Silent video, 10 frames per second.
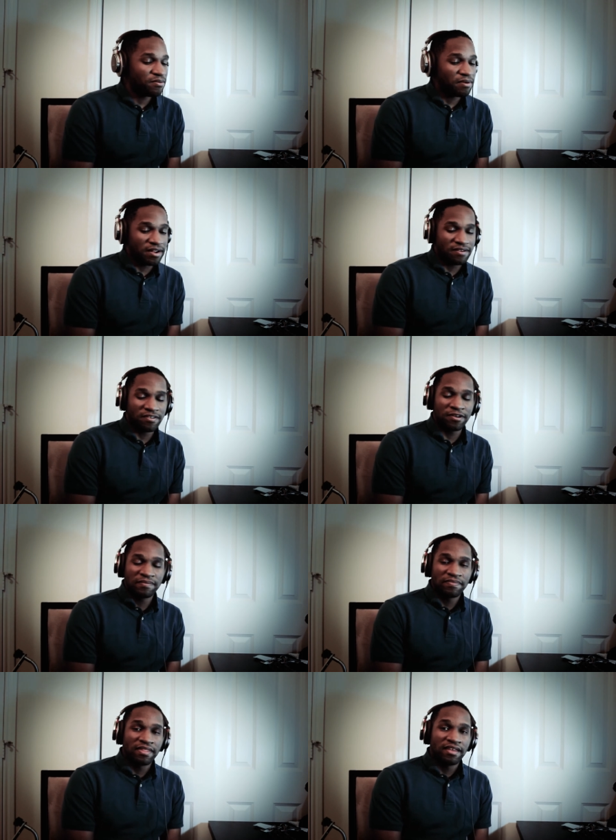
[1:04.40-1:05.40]
whatever.
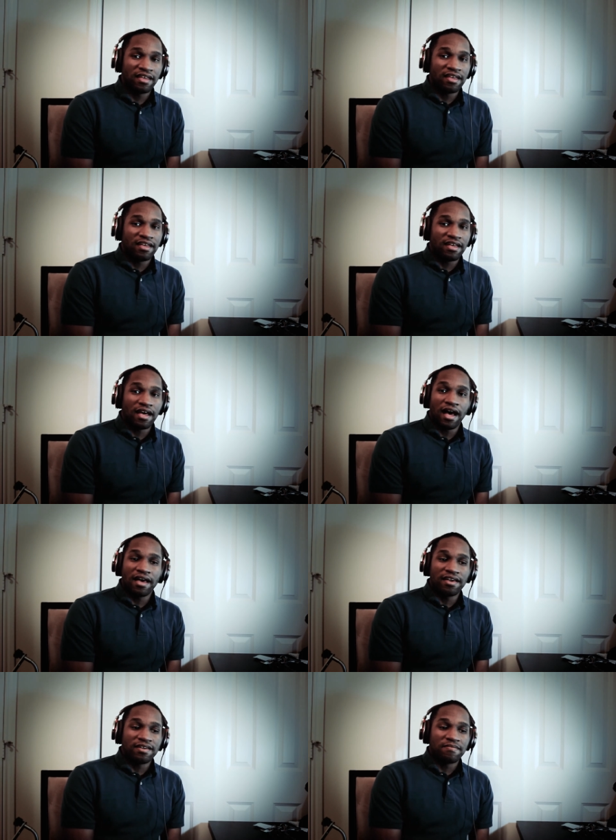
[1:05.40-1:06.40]

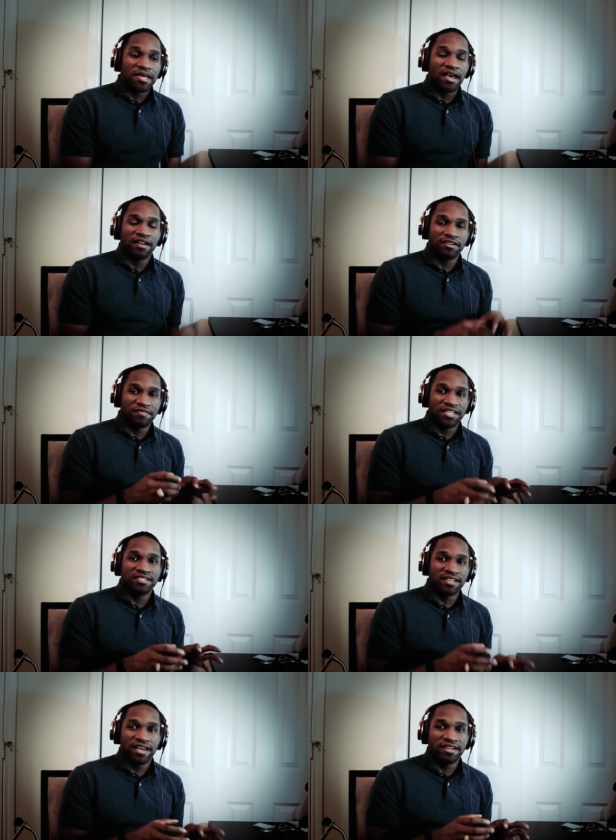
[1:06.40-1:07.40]
I got a little
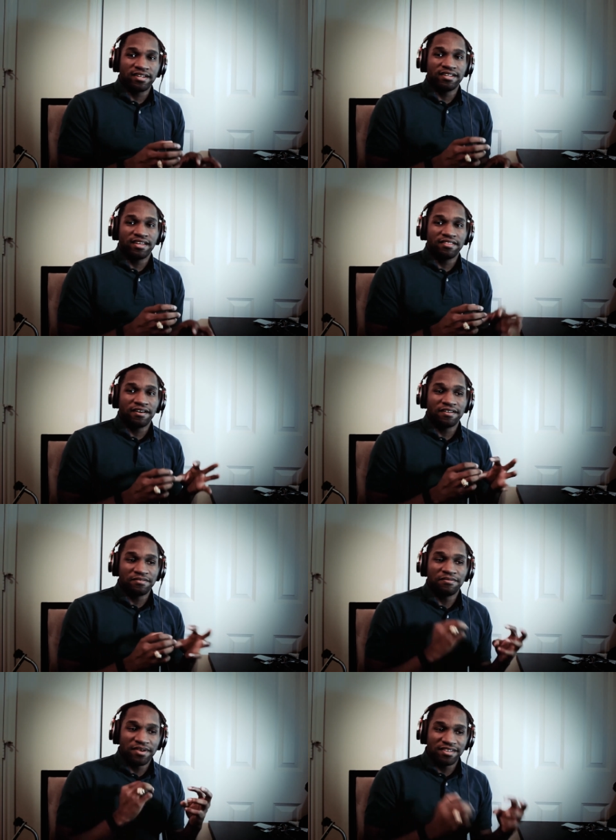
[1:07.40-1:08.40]
excited and I thought,
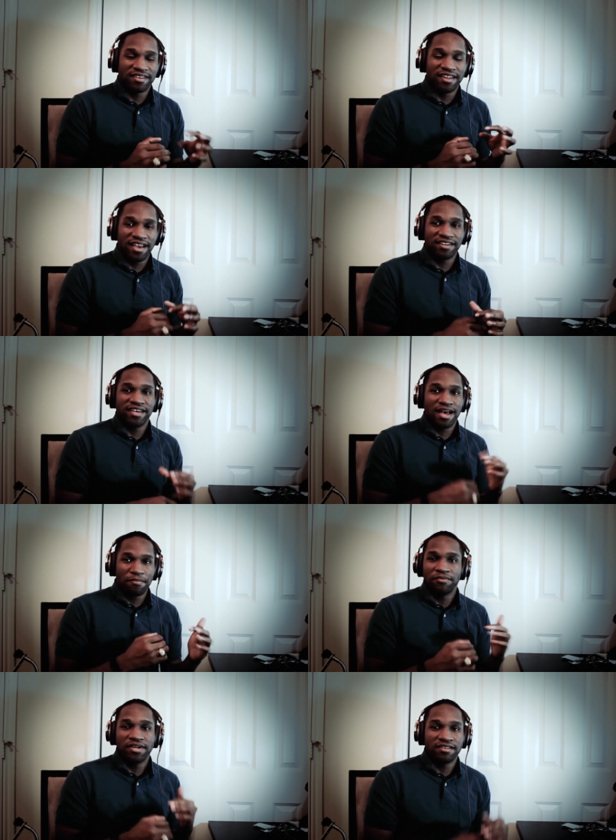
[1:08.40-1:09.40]
when is it going to actually
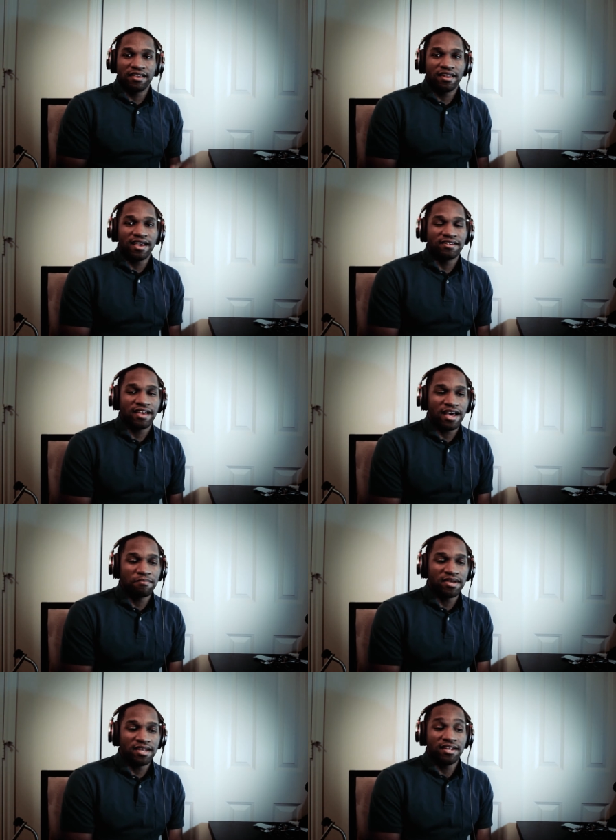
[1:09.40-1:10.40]
happen? When is it going to actually
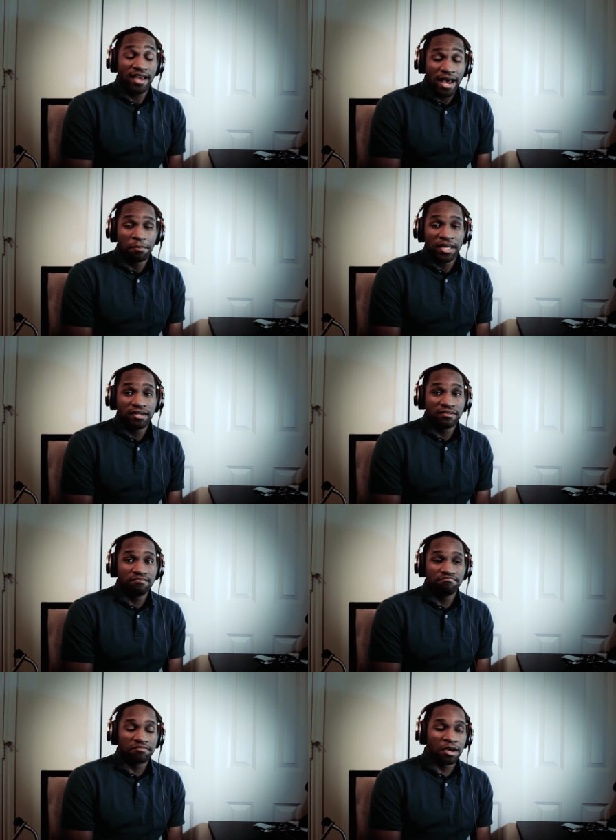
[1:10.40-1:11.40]
happen? And it happened
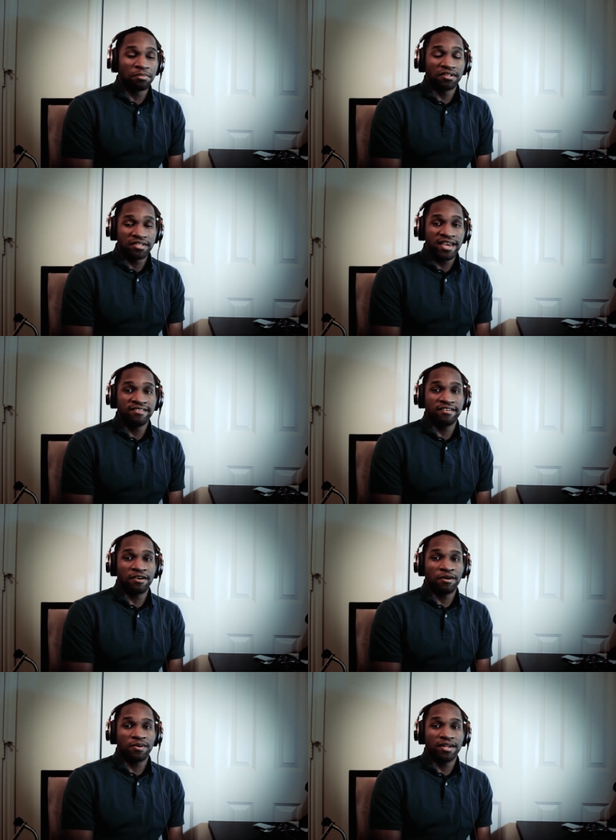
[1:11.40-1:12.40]
a couple of days
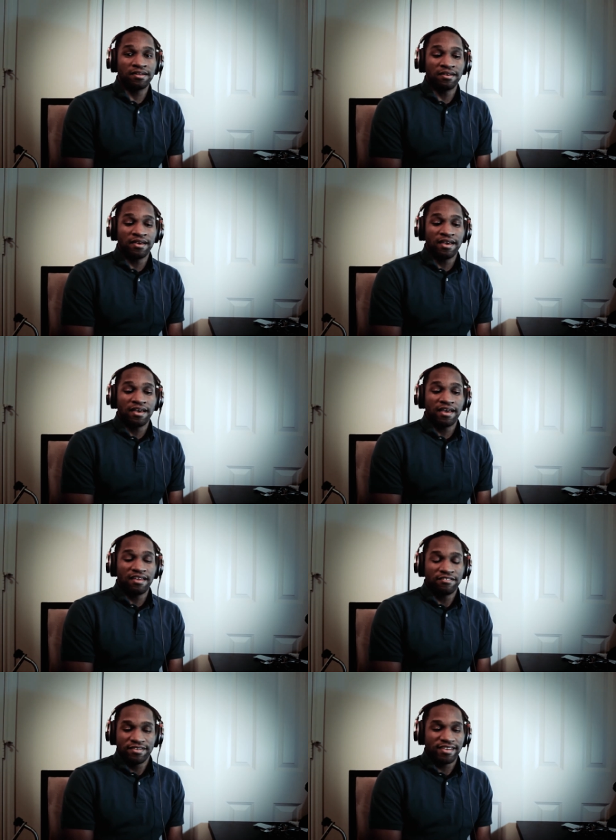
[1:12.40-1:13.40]
ago. And as
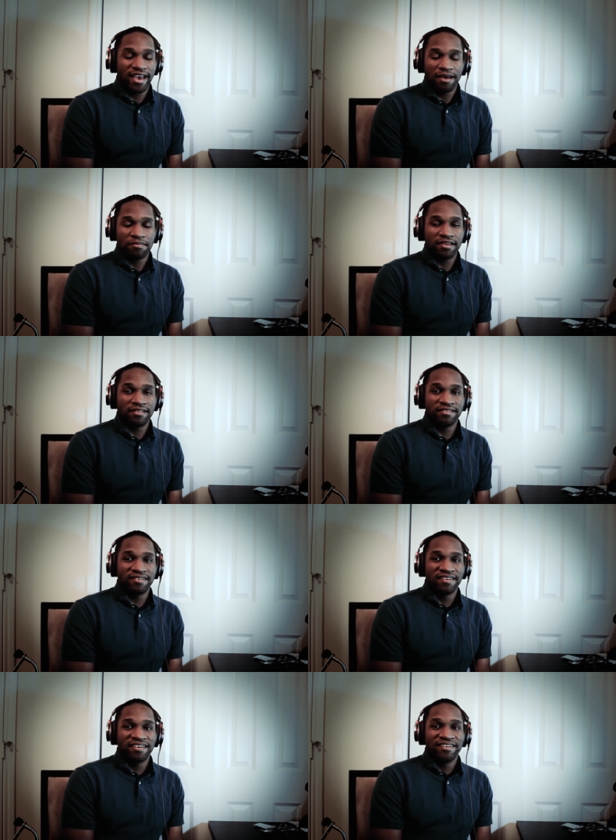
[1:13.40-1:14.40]
soon as it happened,
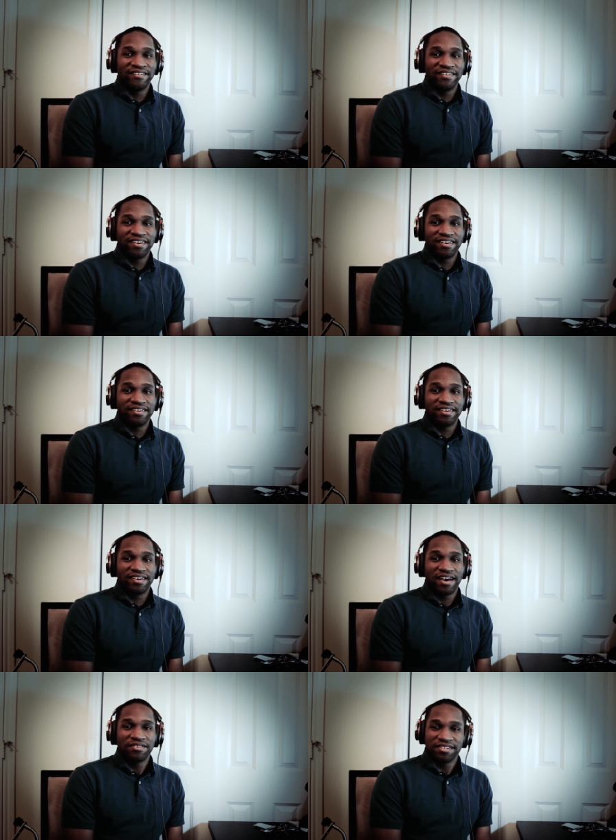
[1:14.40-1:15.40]

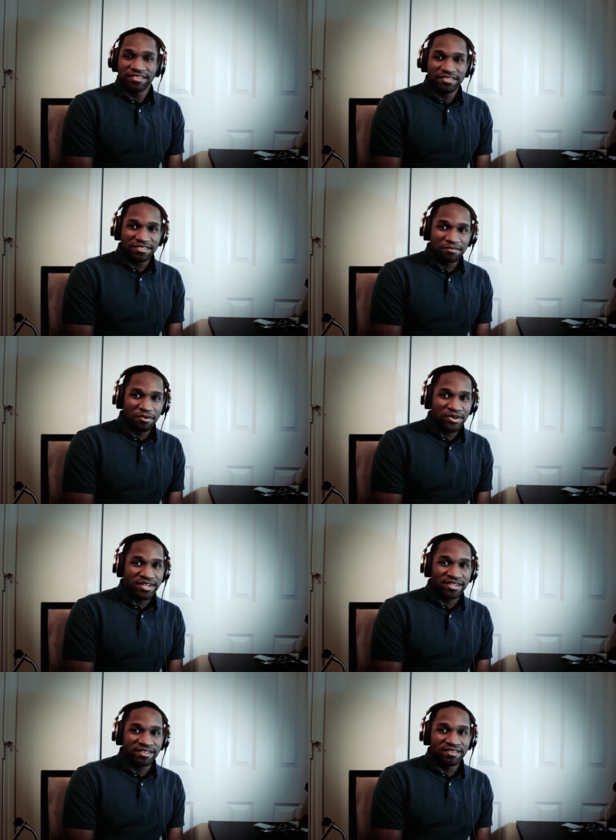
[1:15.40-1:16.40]
I was a little disappointed.